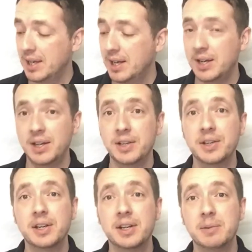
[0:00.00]
and
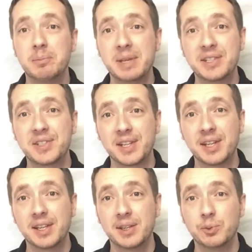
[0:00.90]
a basic
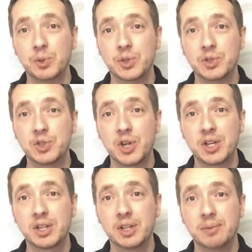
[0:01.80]
wood
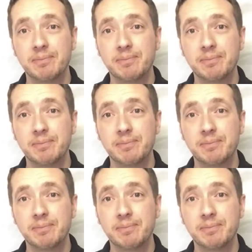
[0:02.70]
stock,